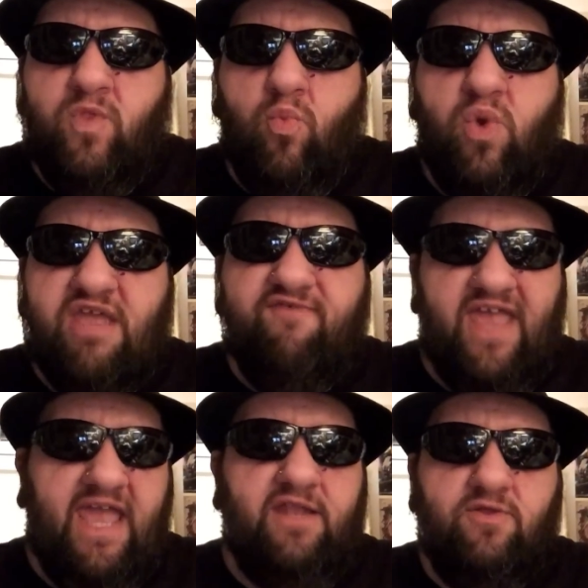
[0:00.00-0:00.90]
way of
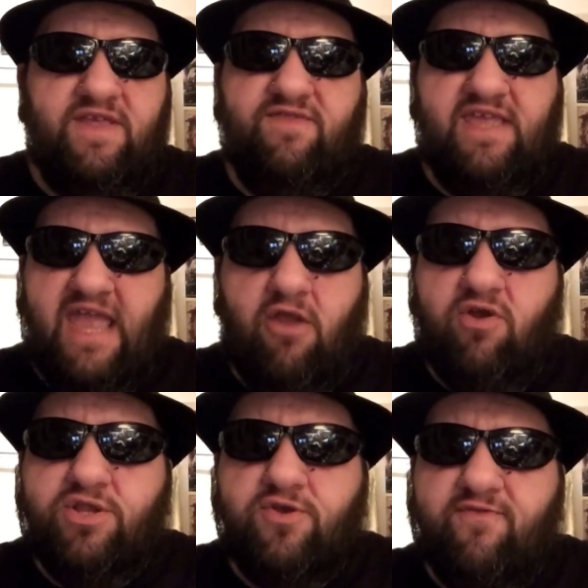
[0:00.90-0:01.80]
handling the
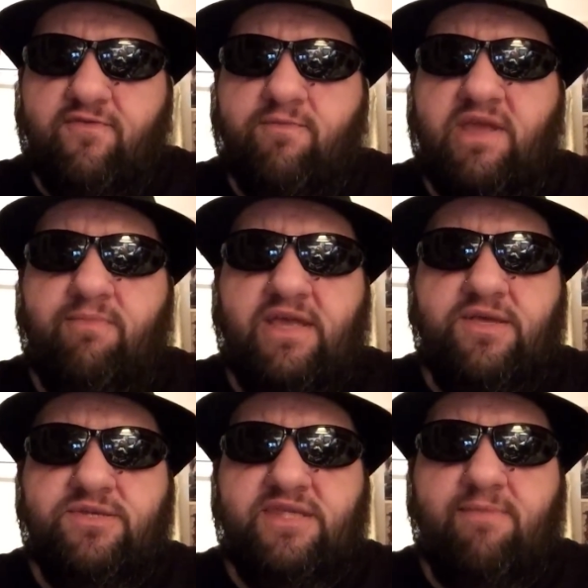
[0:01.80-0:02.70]
character for me,
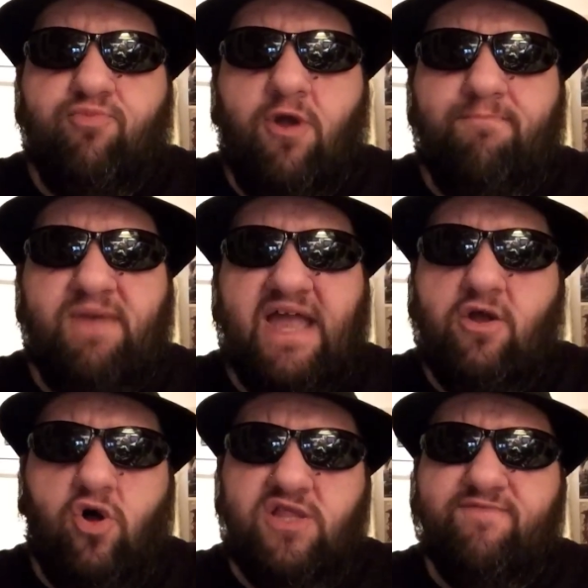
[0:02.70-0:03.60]
because they brought back
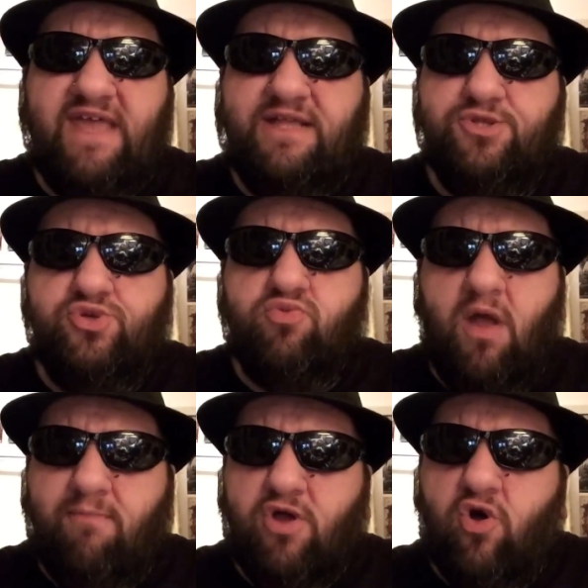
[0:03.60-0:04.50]
all of that
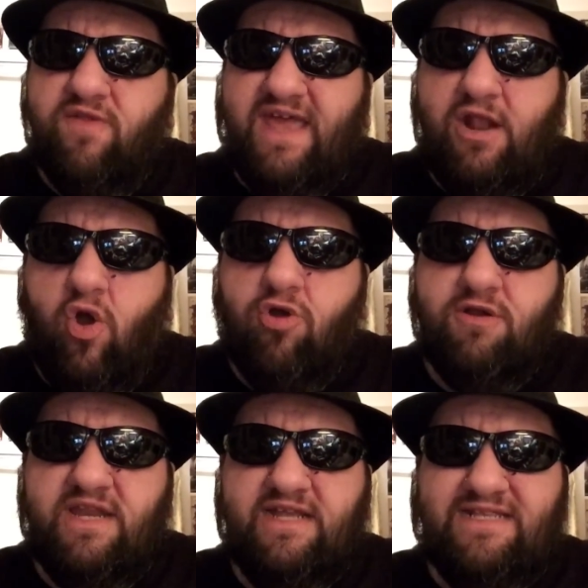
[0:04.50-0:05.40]
drama, all that
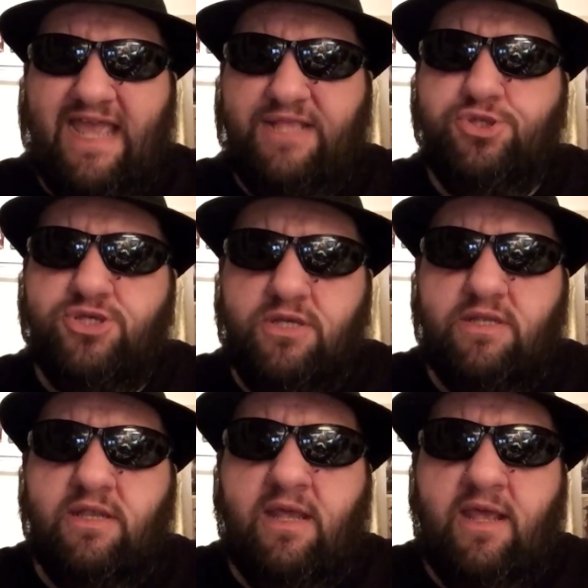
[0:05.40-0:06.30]
heartening tension